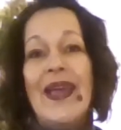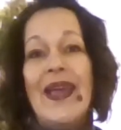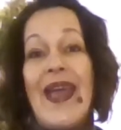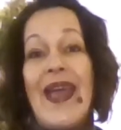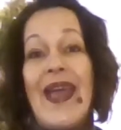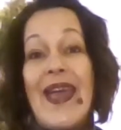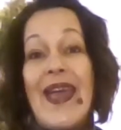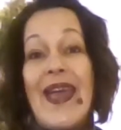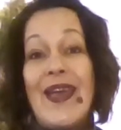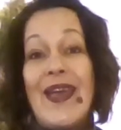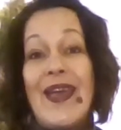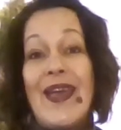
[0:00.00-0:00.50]

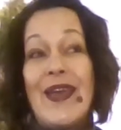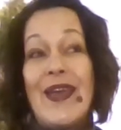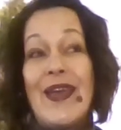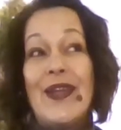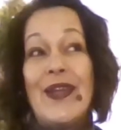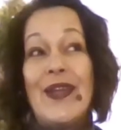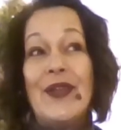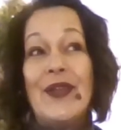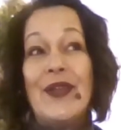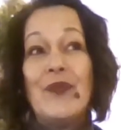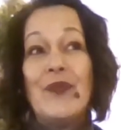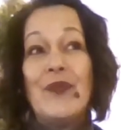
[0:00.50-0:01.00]

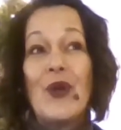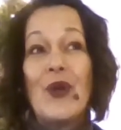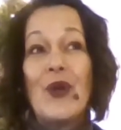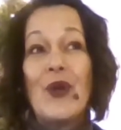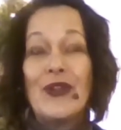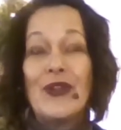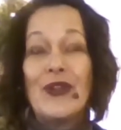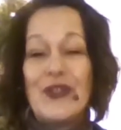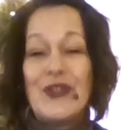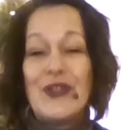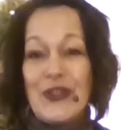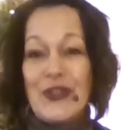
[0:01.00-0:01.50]
And
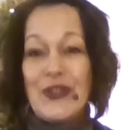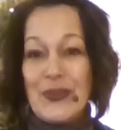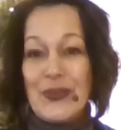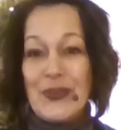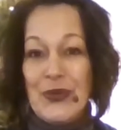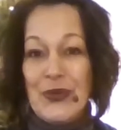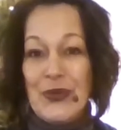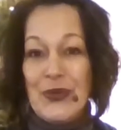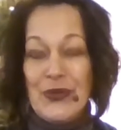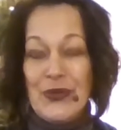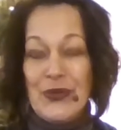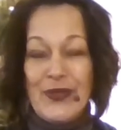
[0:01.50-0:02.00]
Mars just
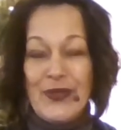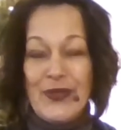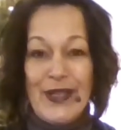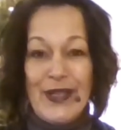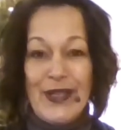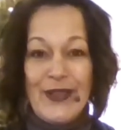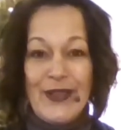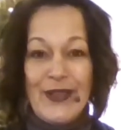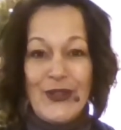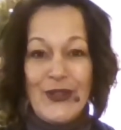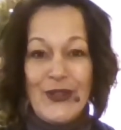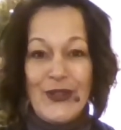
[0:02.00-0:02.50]
moved
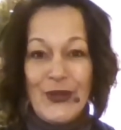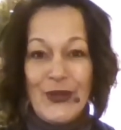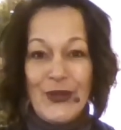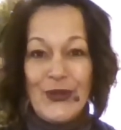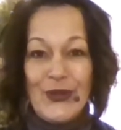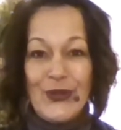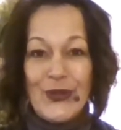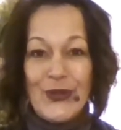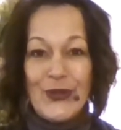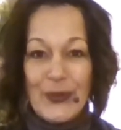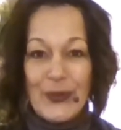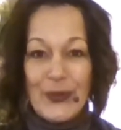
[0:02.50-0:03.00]
into
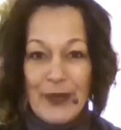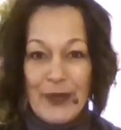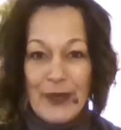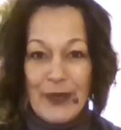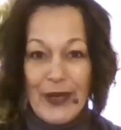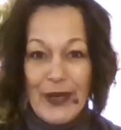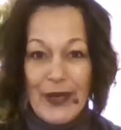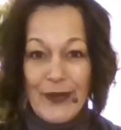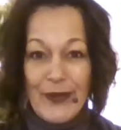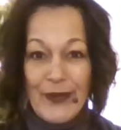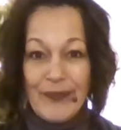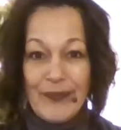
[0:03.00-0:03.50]

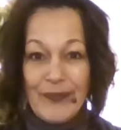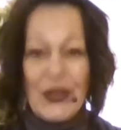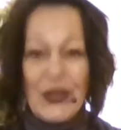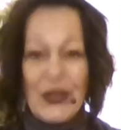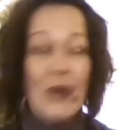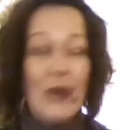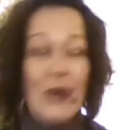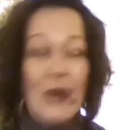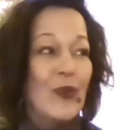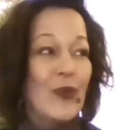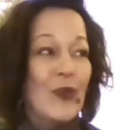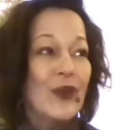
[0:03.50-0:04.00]
Scorpio.
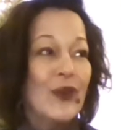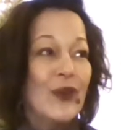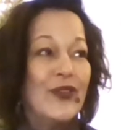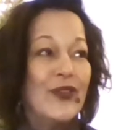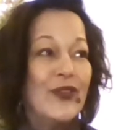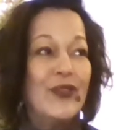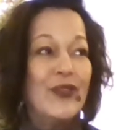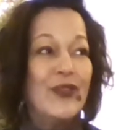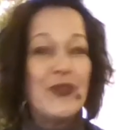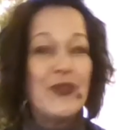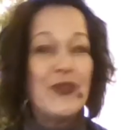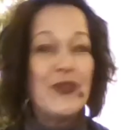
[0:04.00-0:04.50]
Mars
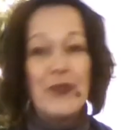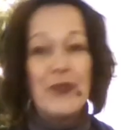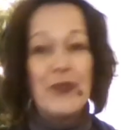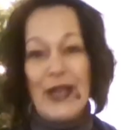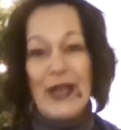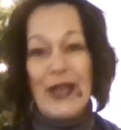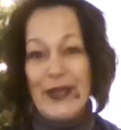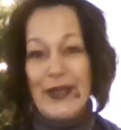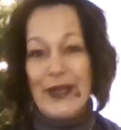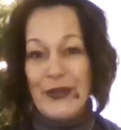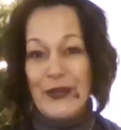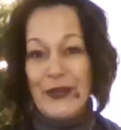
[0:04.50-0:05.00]
is the
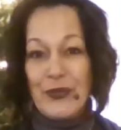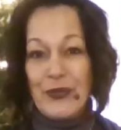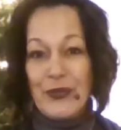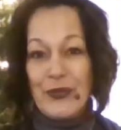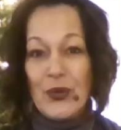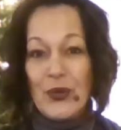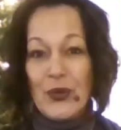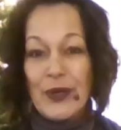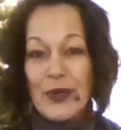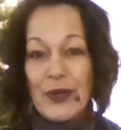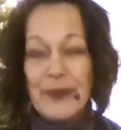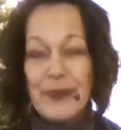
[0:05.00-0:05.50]
planet of
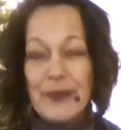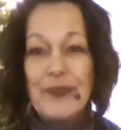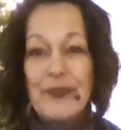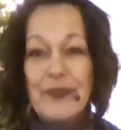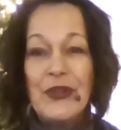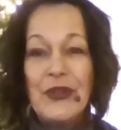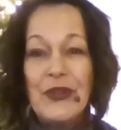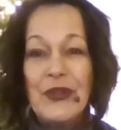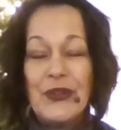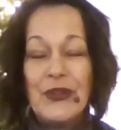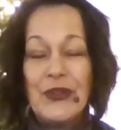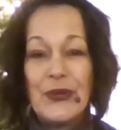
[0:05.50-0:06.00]
war.
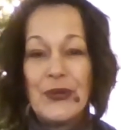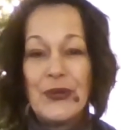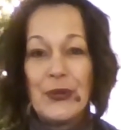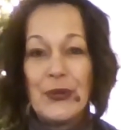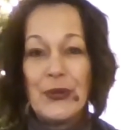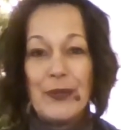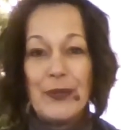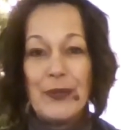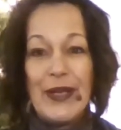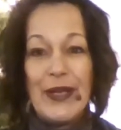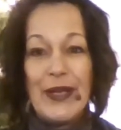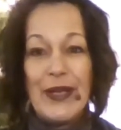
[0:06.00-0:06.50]

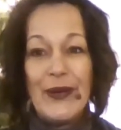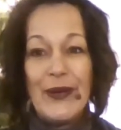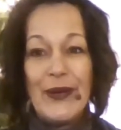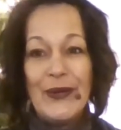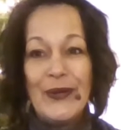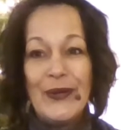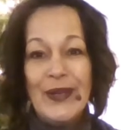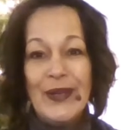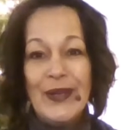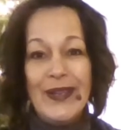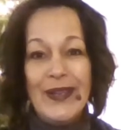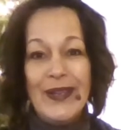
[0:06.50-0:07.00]
Scorpio
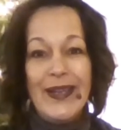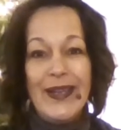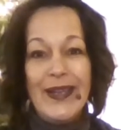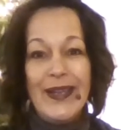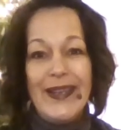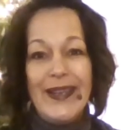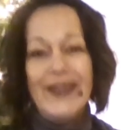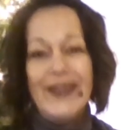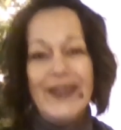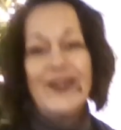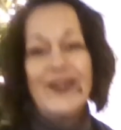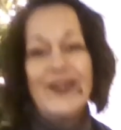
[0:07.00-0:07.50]

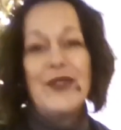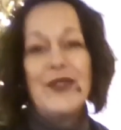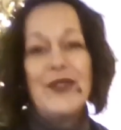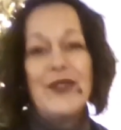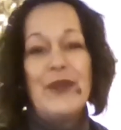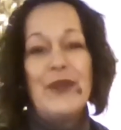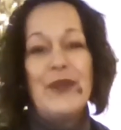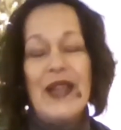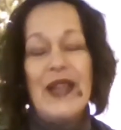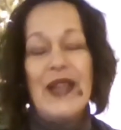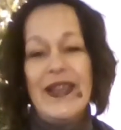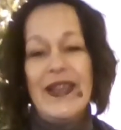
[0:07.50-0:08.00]
is the
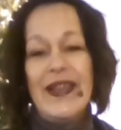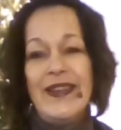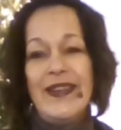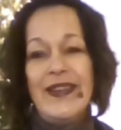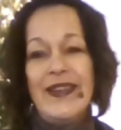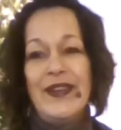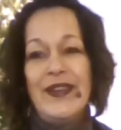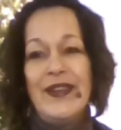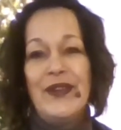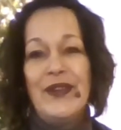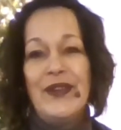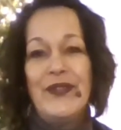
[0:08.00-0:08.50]
planet
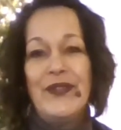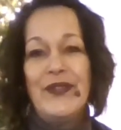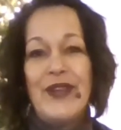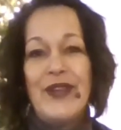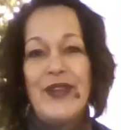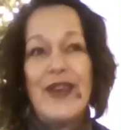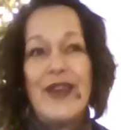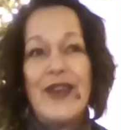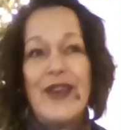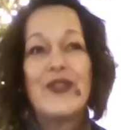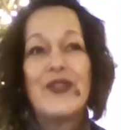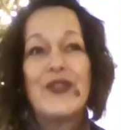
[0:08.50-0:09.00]
of
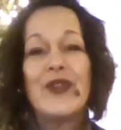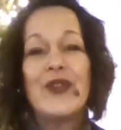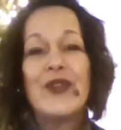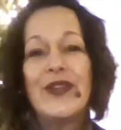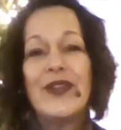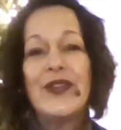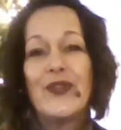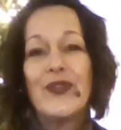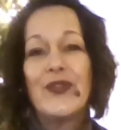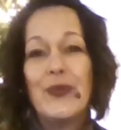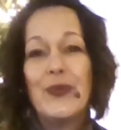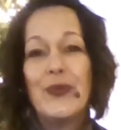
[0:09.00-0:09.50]
death,
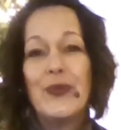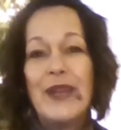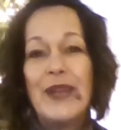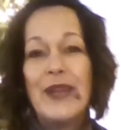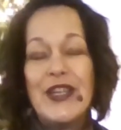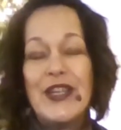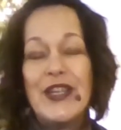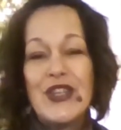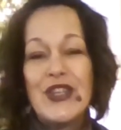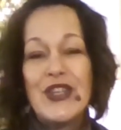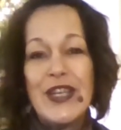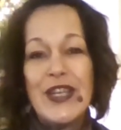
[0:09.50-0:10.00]

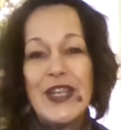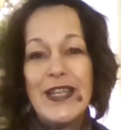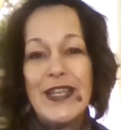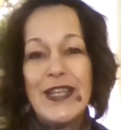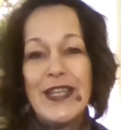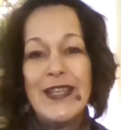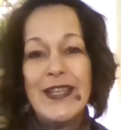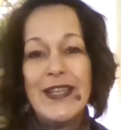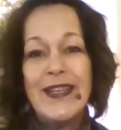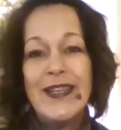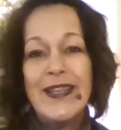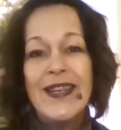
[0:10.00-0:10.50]

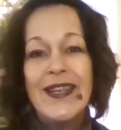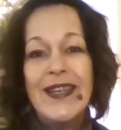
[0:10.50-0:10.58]
transformation,